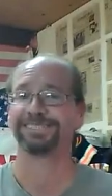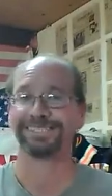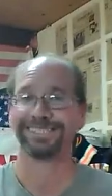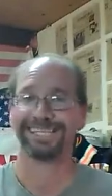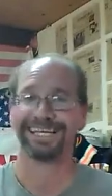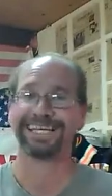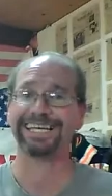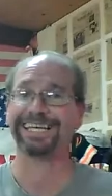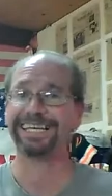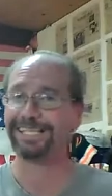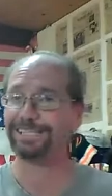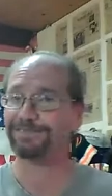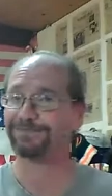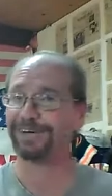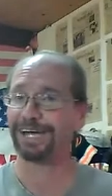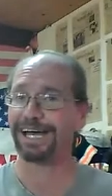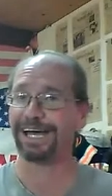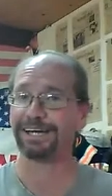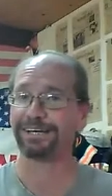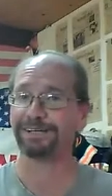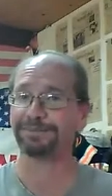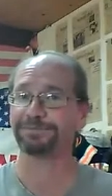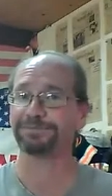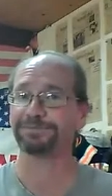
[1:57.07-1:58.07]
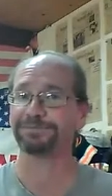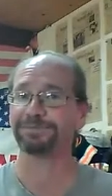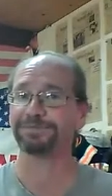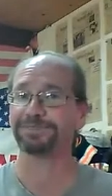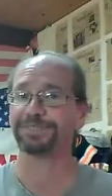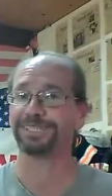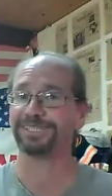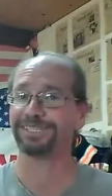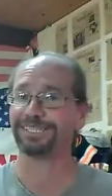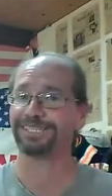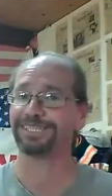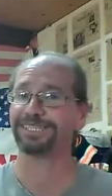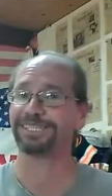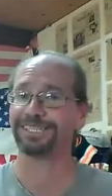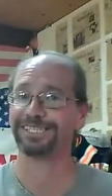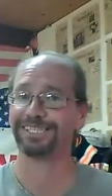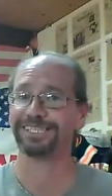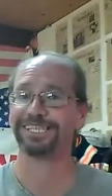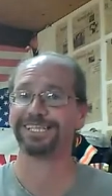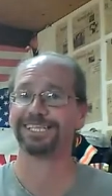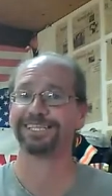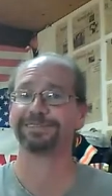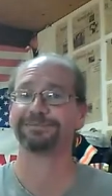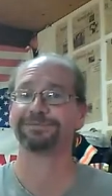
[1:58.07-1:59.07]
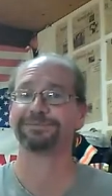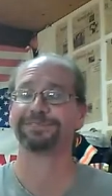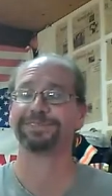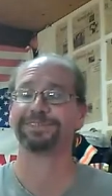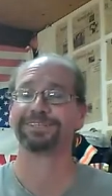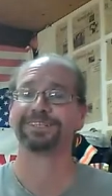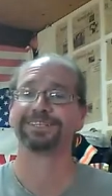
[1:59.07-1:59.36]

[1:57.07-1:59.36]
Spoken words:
They hid the Valium, but he didn't get them.